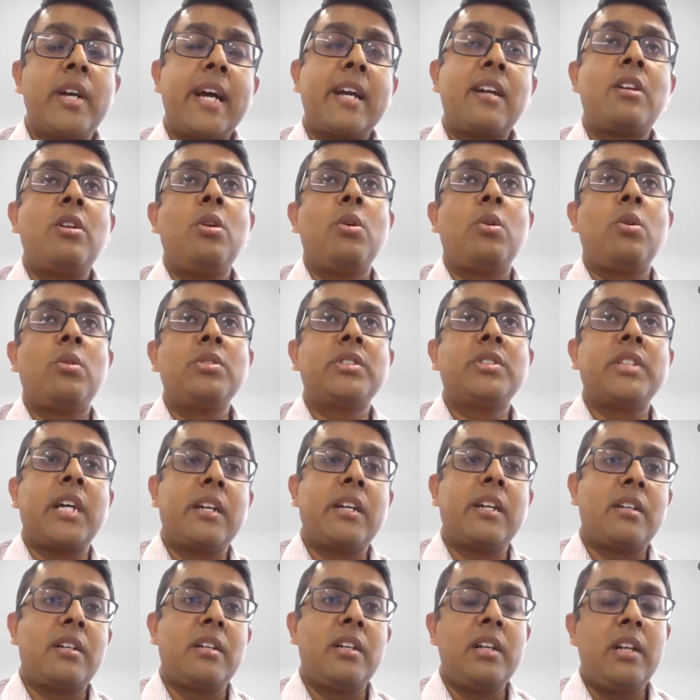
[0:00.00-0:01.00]
get loans
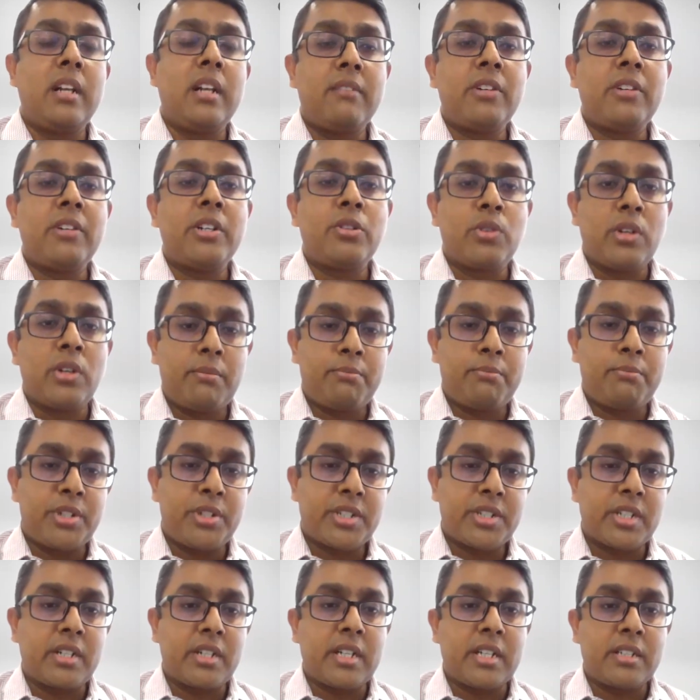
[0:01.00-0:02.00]
at 11,
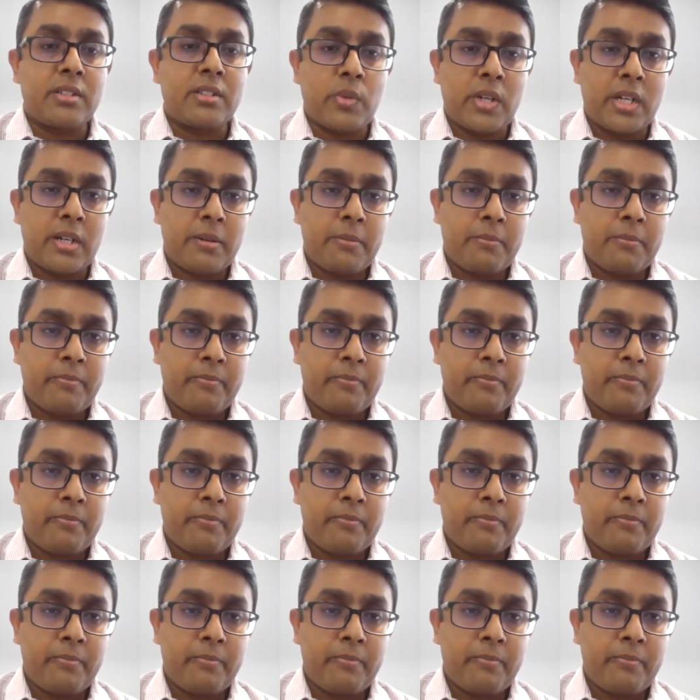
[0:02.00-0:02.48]
12% as well.